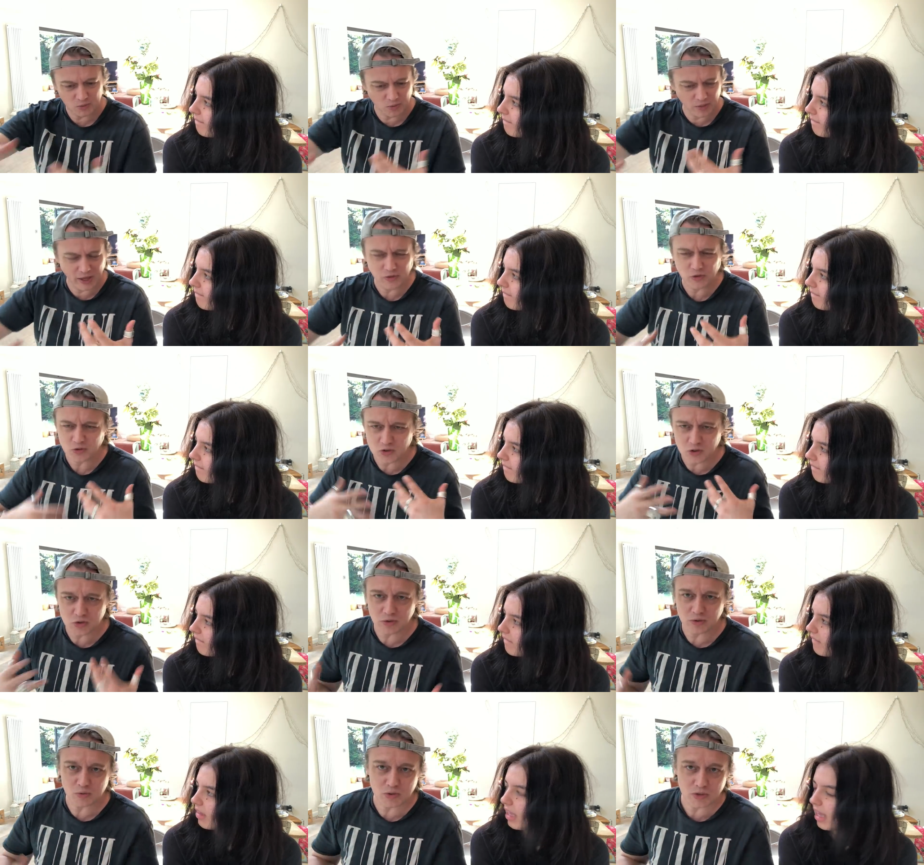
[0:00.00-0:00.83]
Speaker 1: and all that. I just
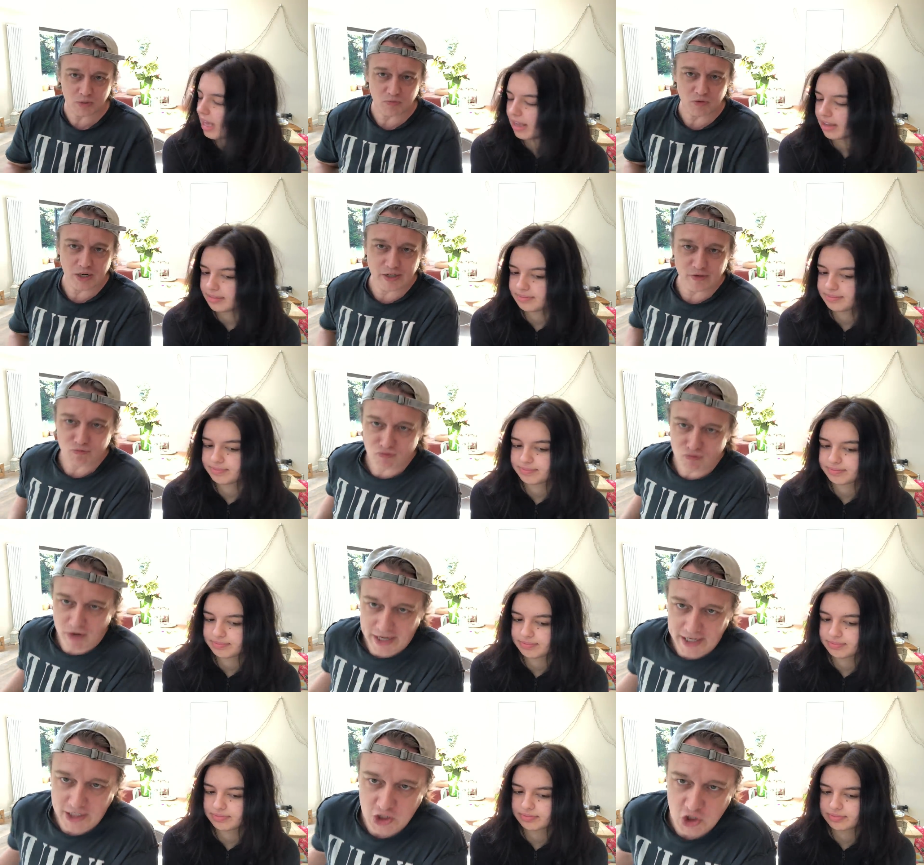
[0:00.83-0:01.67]
thought there was yeah. some really
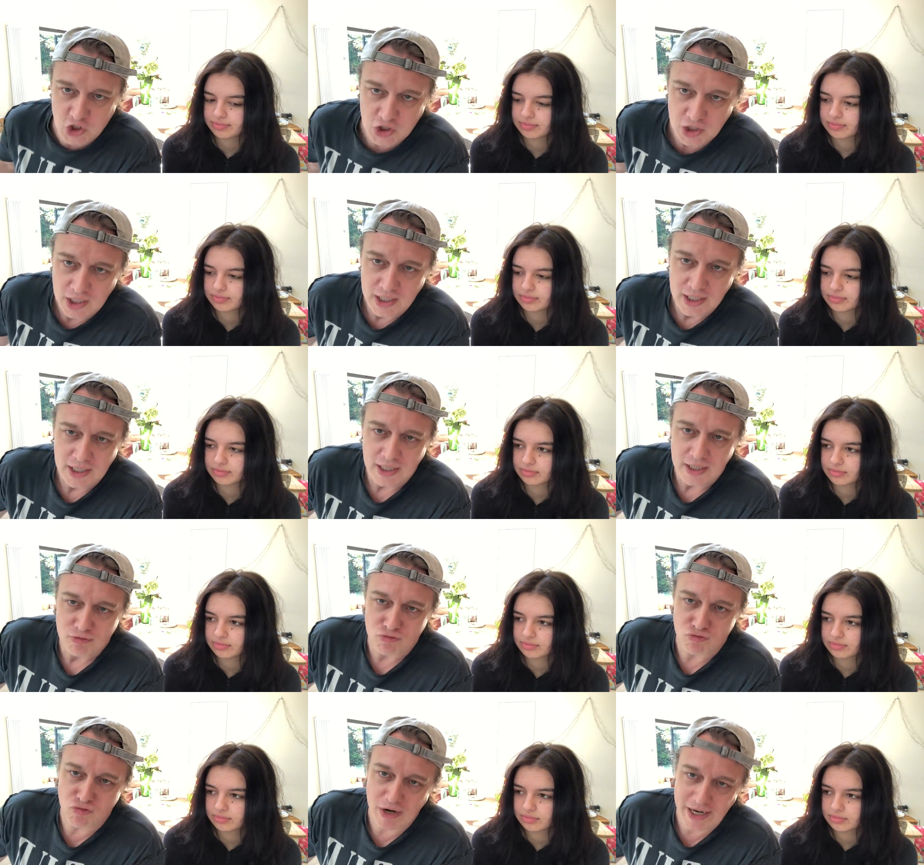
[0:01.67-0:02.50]
rich,
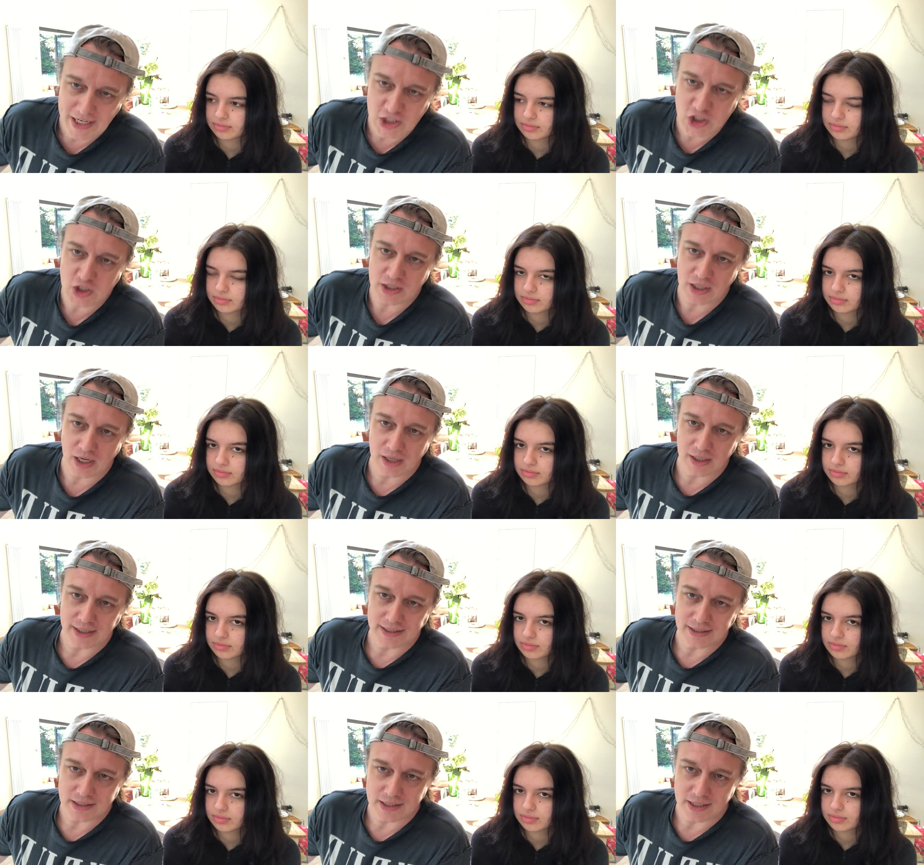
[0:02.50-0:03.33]
rich
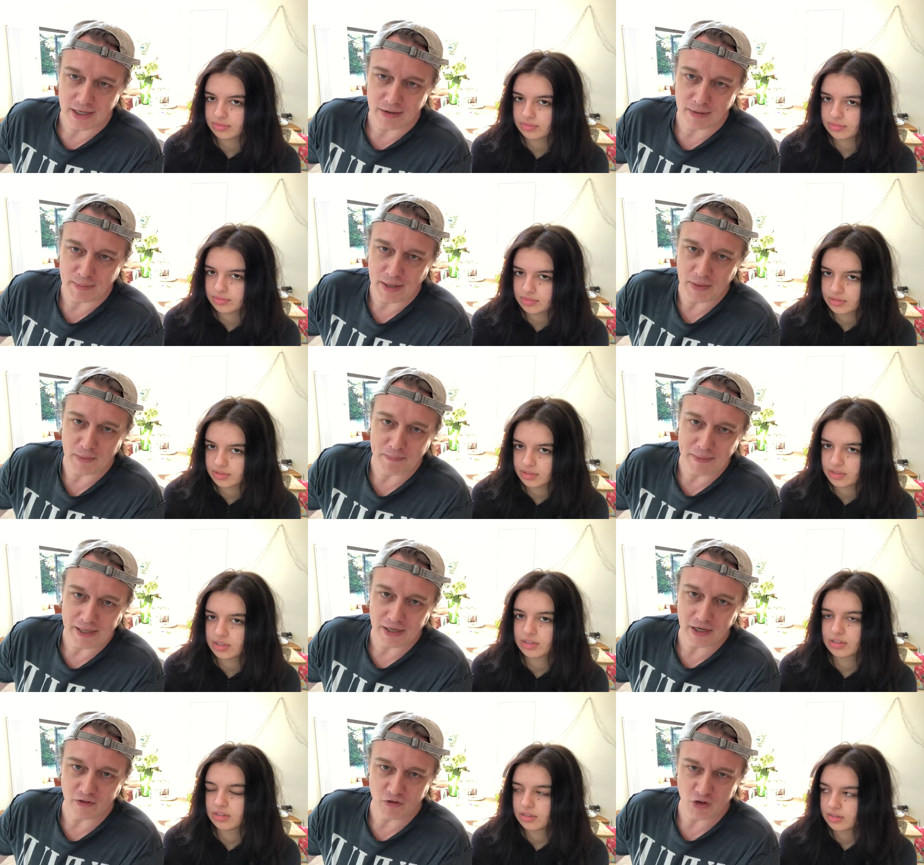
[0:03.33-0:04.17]
lines there about the
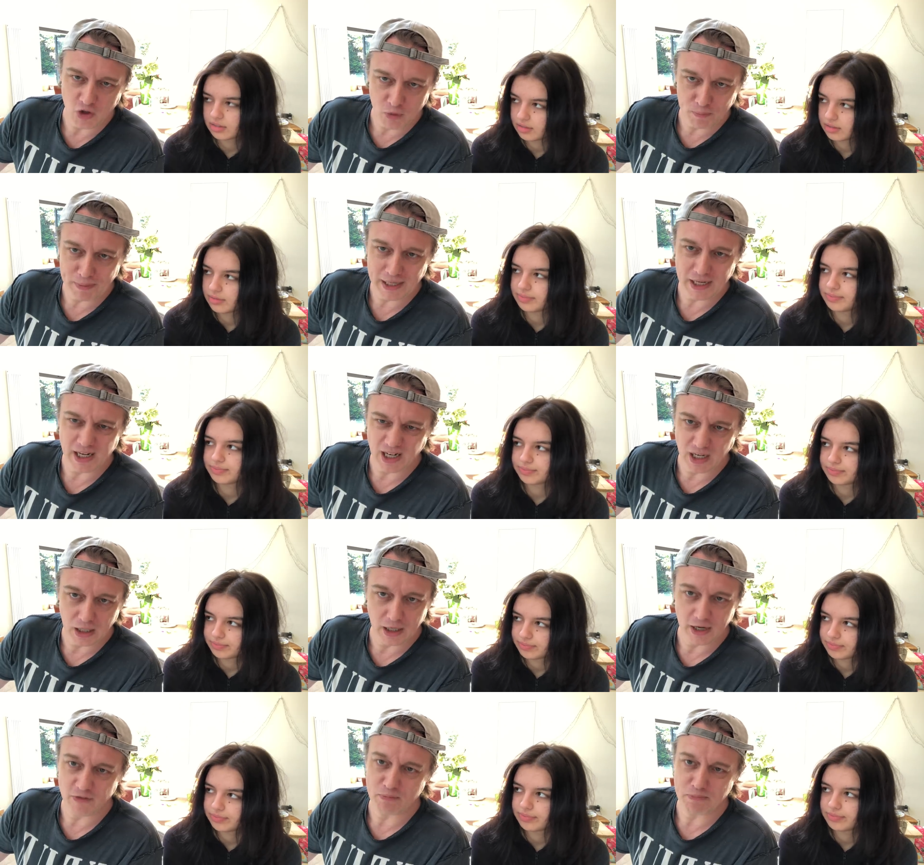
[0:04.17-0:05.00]
meaning of being
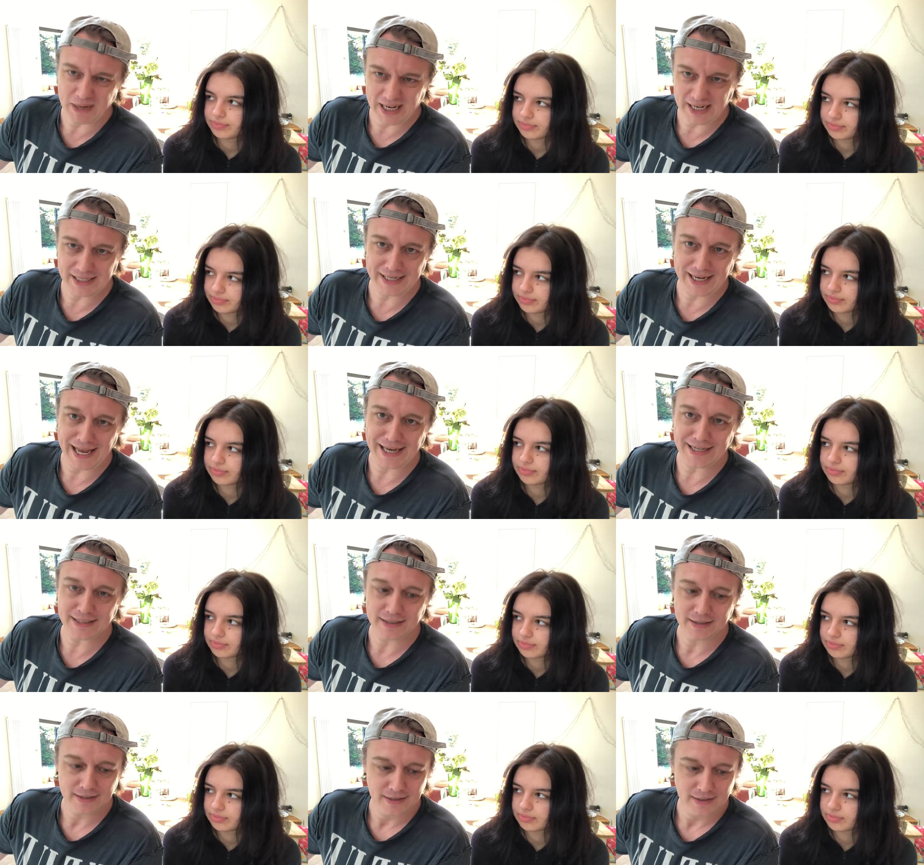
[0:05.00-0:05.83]
alive, being
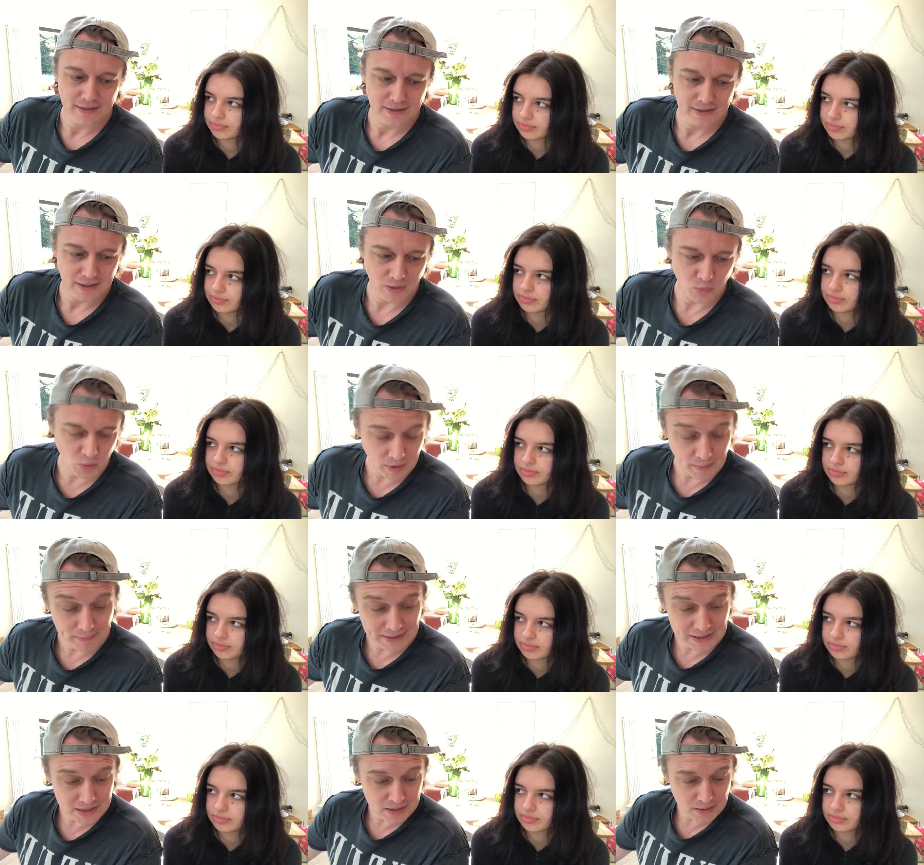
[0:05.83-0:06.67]
dead, mm. and what it
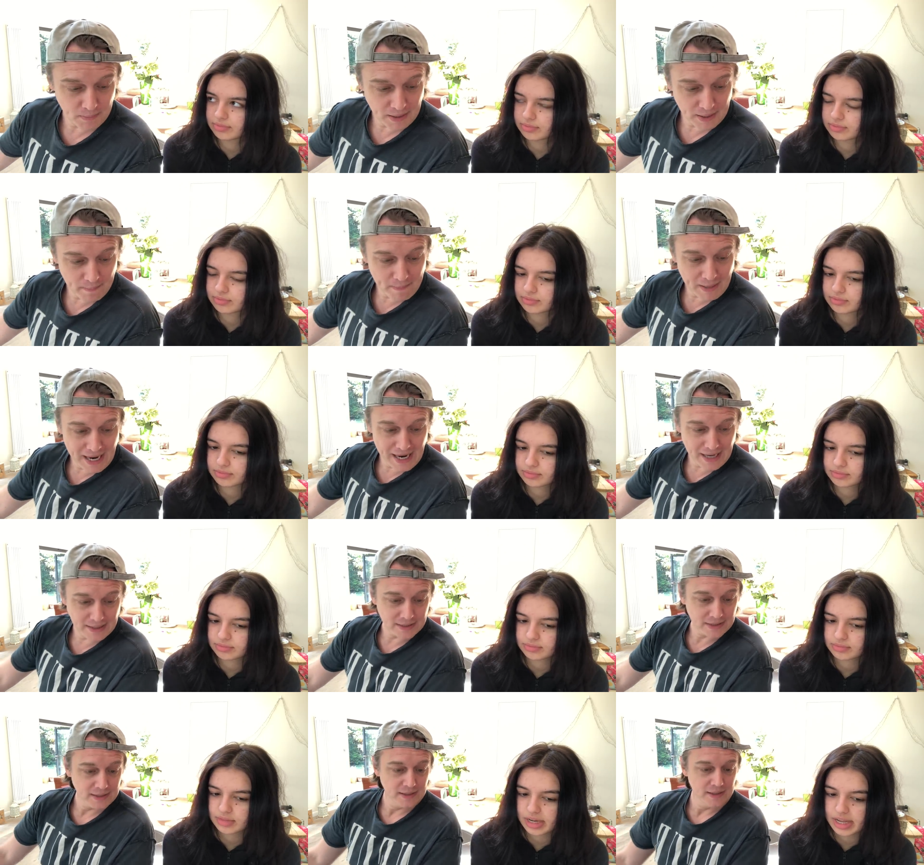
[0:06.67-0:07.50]
means to be a man.